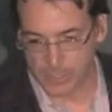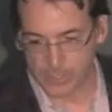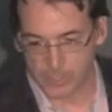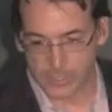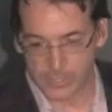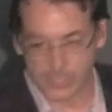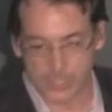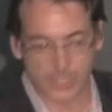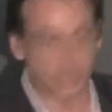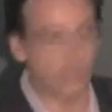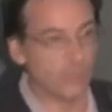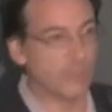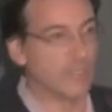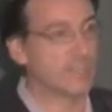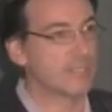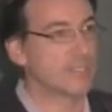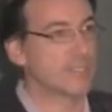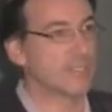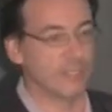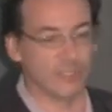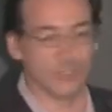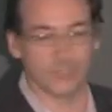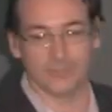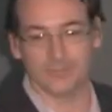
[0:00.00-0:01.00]
in which
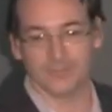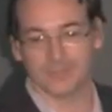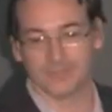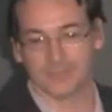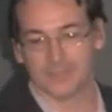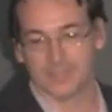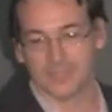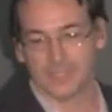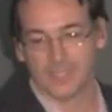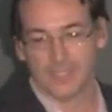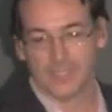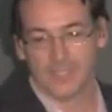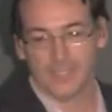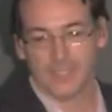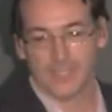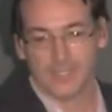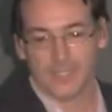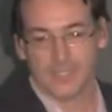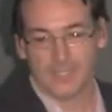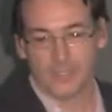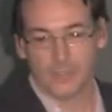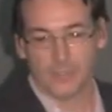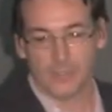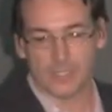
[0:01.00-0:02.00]
actually there are the
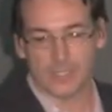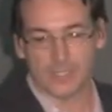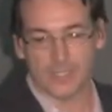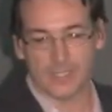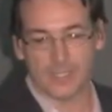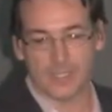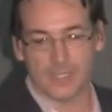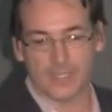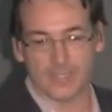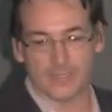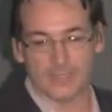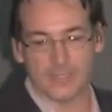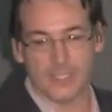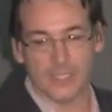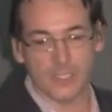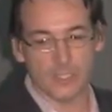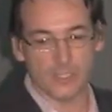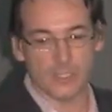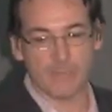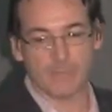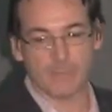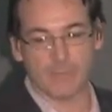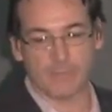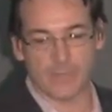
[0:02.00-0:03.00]
students here,
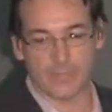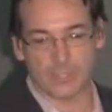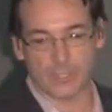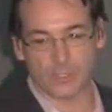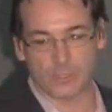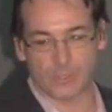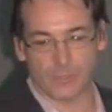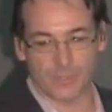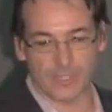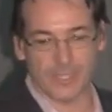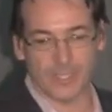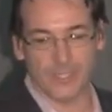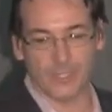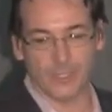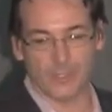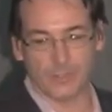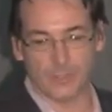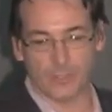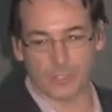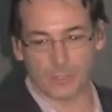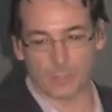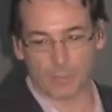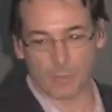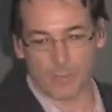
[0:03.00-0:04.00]
there is the
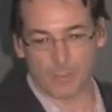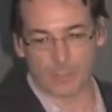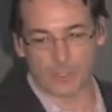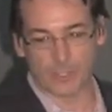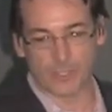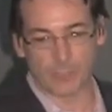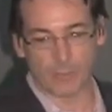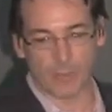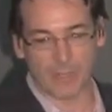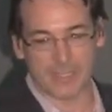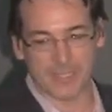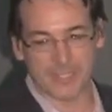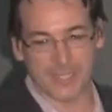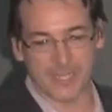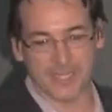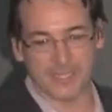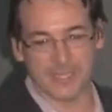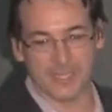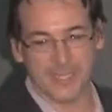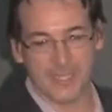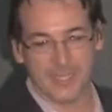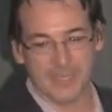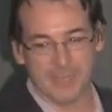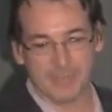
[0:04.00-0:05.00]
teachers and professors over
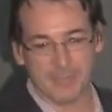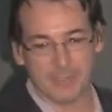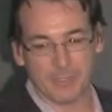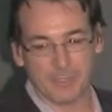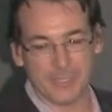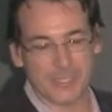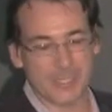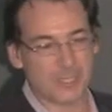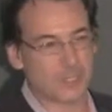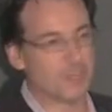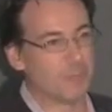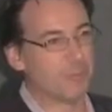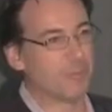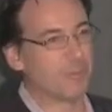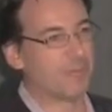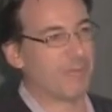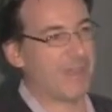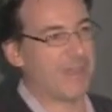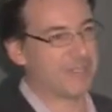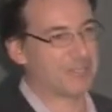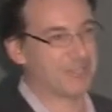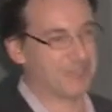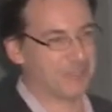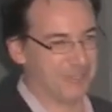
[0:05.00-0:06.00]
here, there is the robots on the
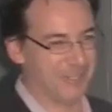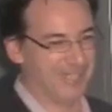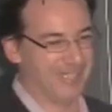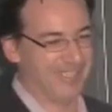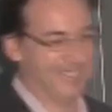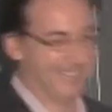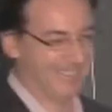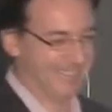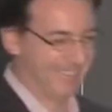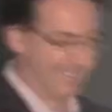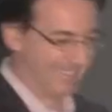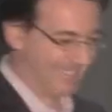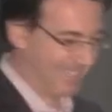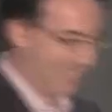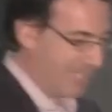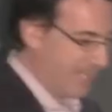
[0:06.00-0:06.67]
right side, but there is a